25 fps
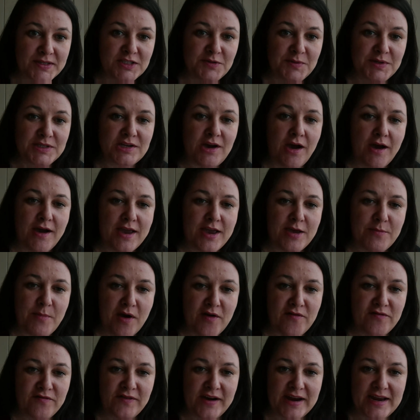to be talking
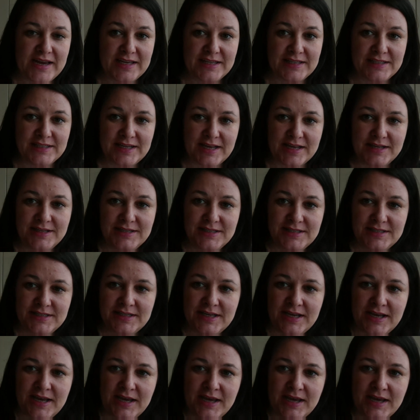about frankincense.